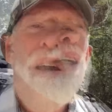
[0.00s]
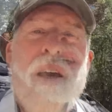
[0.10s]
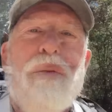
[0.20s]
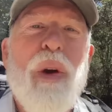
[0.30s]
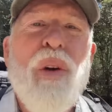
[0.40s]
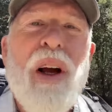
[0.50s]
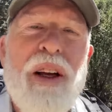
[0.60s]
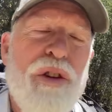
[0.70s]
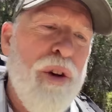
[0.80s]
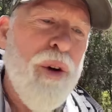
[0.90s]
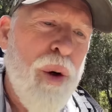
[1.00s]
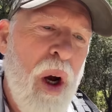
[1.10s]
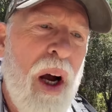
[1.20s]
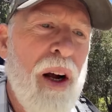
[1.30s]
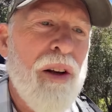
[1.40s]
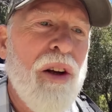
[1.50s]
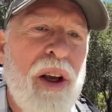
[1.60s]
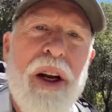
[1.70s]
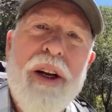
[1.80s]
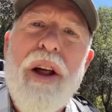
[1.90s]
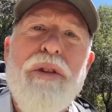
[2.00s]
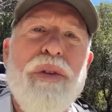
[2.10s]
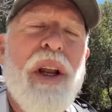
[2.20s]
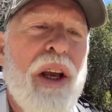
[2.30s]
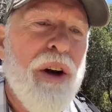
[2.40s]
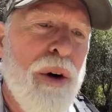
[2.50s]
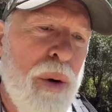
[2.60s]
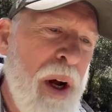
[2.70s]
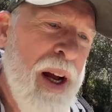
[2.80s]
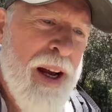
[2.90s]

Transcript: If you'd like to look at another video